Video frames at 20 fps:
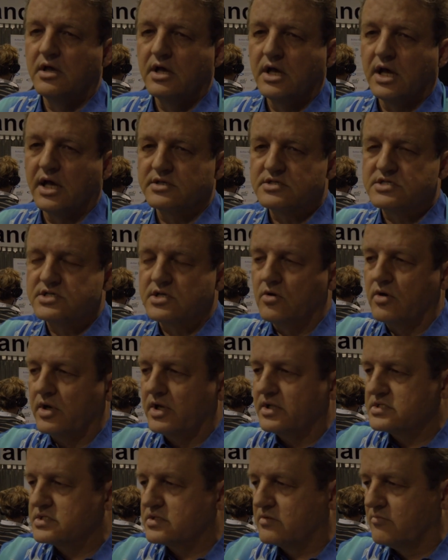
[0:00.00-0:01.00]
And so
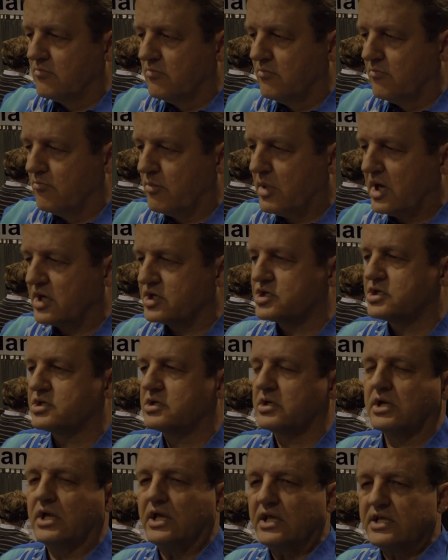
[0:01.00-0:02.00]
it's much
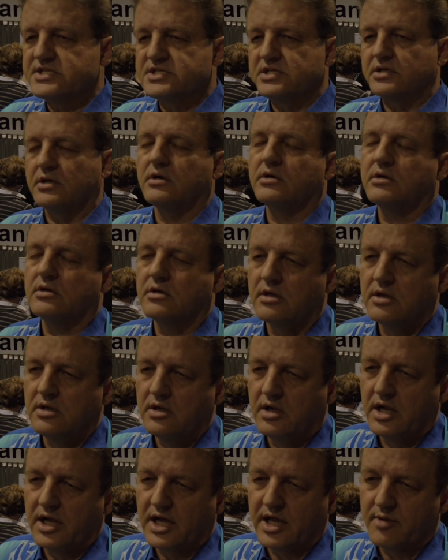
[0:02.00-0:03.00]
easier
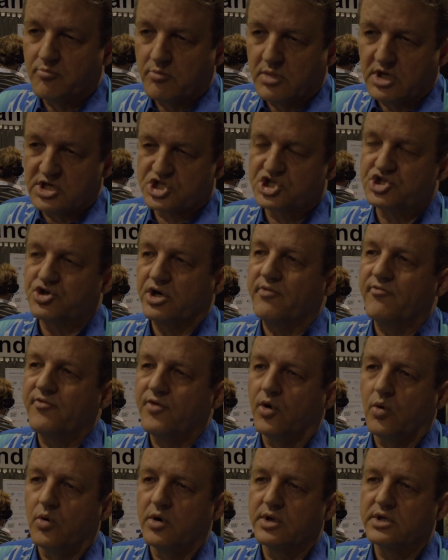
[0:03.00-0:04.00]
and much
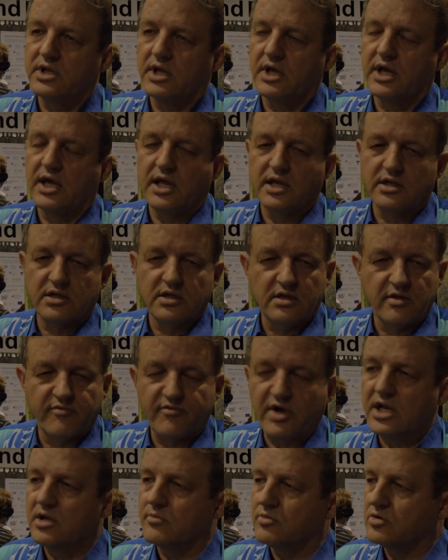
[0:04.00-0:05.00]
straightforward and
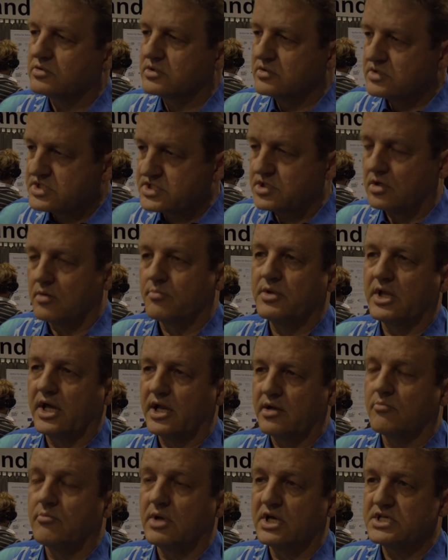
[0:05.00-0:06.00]
available to stop
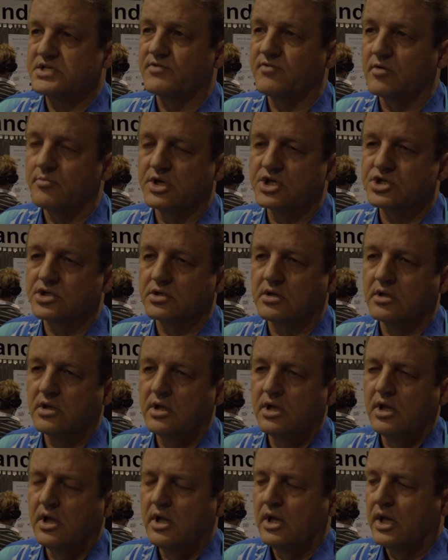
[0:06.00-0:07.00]
that massive emission.
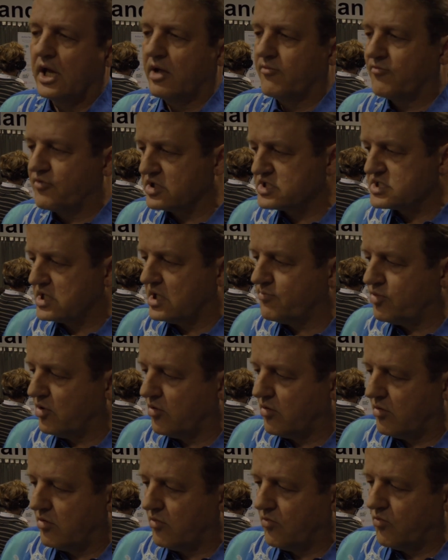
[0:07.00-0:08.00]
And for
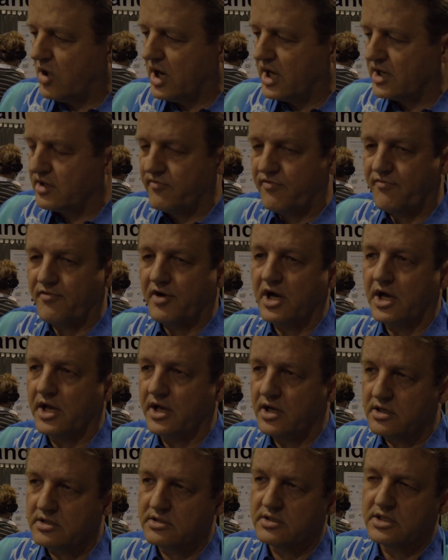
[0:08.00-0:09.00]
example, one
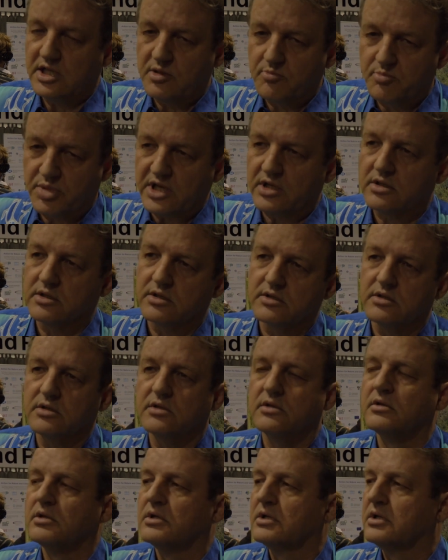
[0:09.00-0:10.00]
fire in peatland
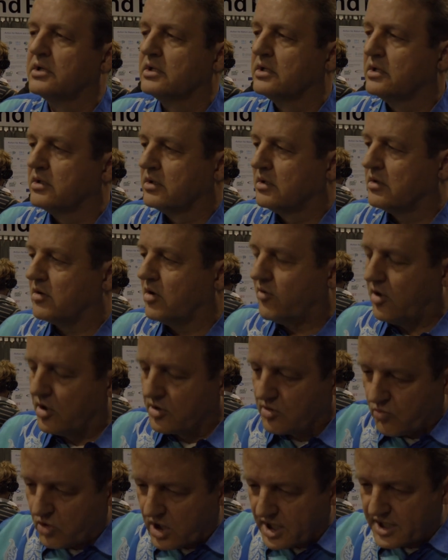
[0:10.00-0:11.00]

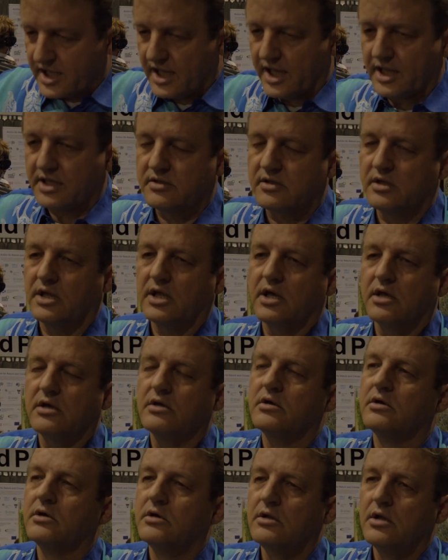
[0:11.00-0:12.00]
on 1 hectare
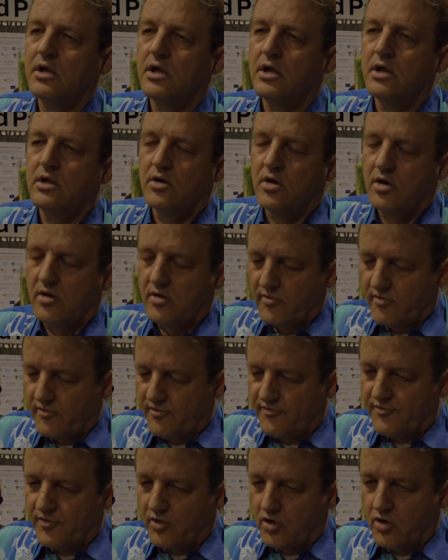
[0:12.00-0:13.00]

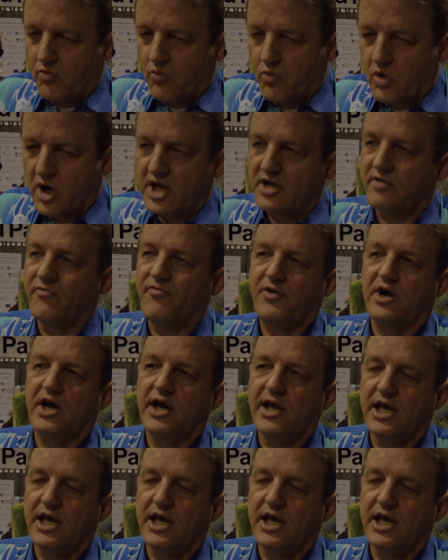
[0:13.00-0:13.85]
for one fire